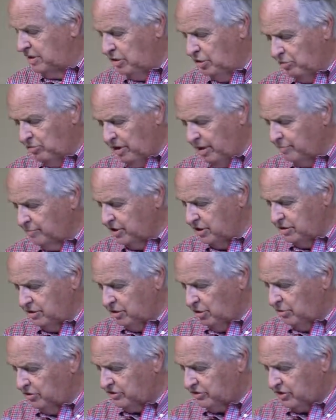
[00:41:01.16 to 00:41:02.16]
no remnant,
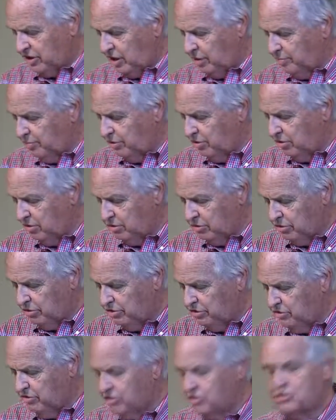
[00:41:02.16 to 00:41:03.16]
no escape. Oh,
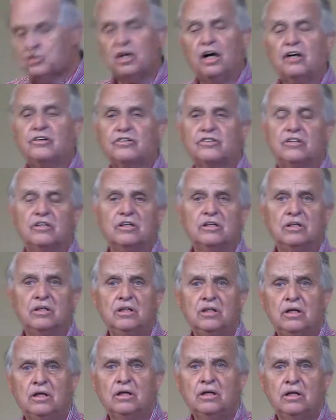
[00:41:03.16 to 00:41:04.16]
Lord, you're just.
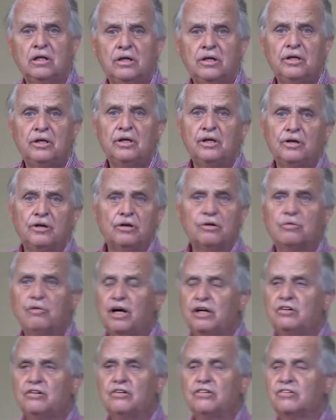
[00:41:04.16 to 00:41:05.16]
You're a
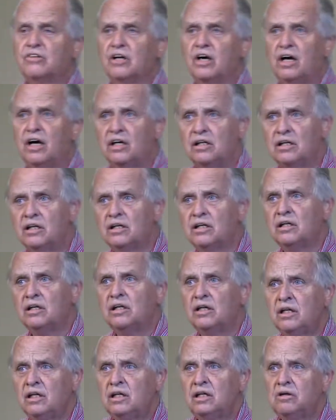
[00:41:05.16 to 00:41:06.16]
righteous God.
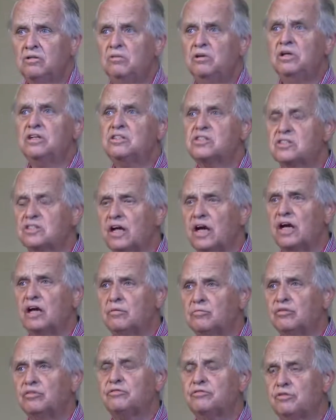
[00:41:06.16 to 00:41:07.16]
We
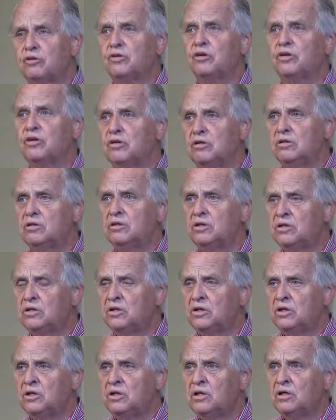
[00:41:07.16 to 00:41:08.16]
stand before you
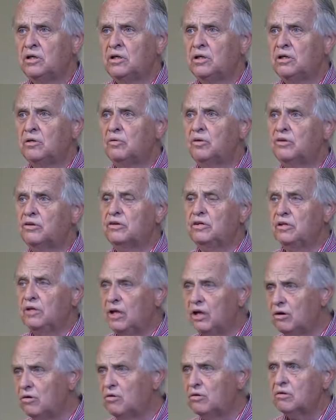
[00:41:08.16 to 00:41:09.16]
with
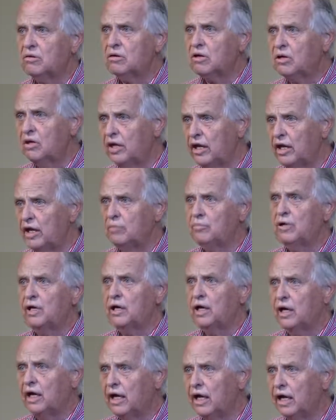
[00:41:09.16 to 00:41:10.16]
no claim
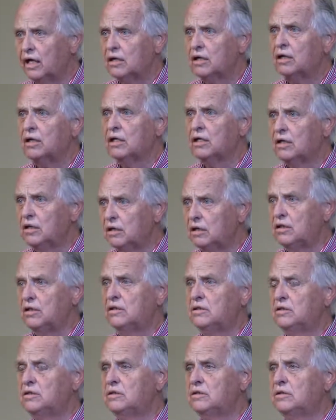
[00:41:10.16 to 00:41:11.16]
at all.